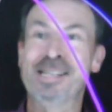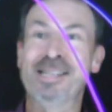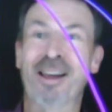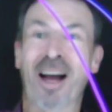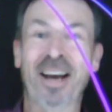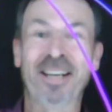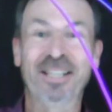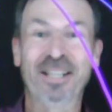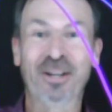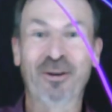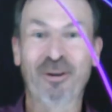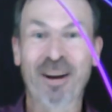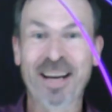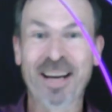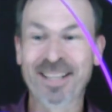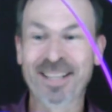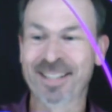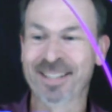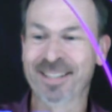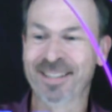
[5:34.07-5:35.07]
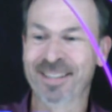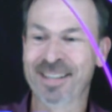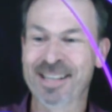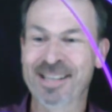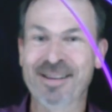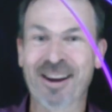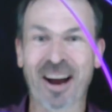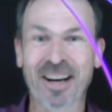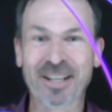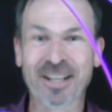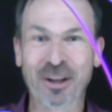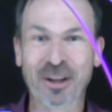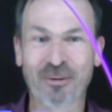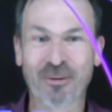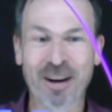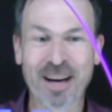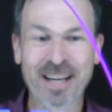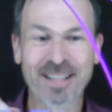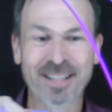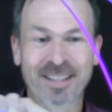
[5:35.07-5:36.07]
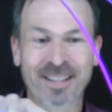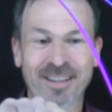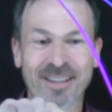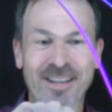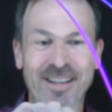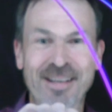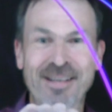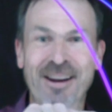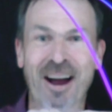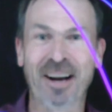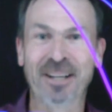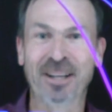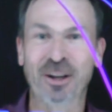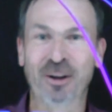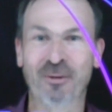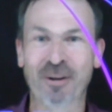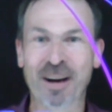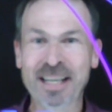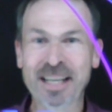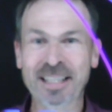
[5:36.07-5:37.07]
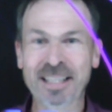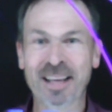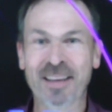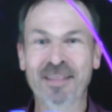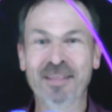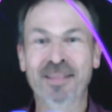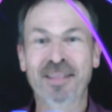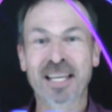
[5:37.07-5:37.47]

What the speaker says: 90 degrees, 90 degrees, 90 degrees.